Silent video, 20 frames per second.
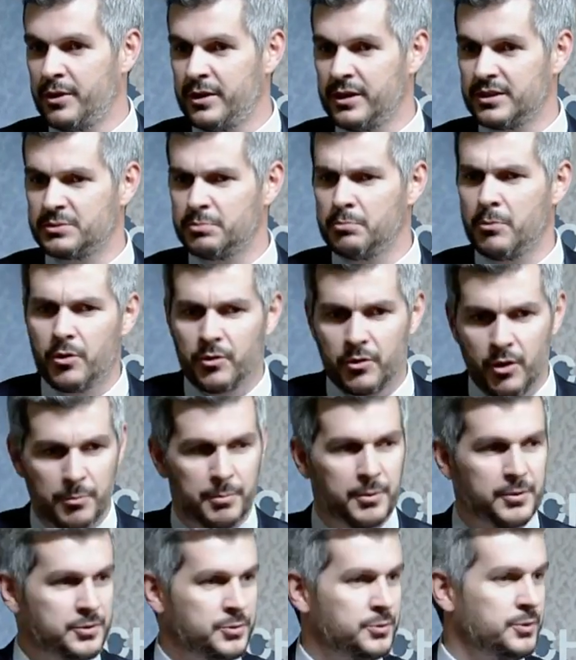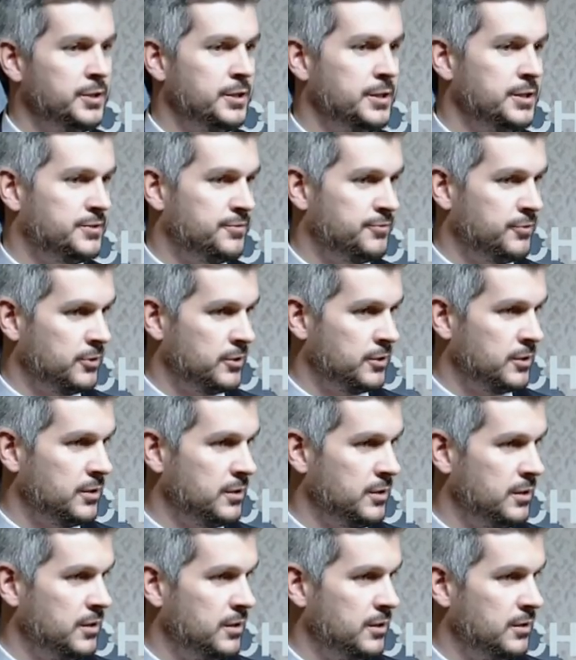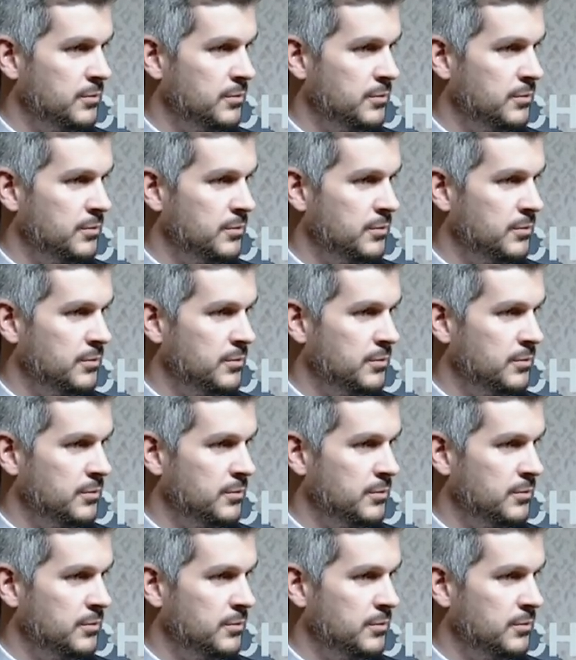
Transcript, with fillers: bring us more opportunities for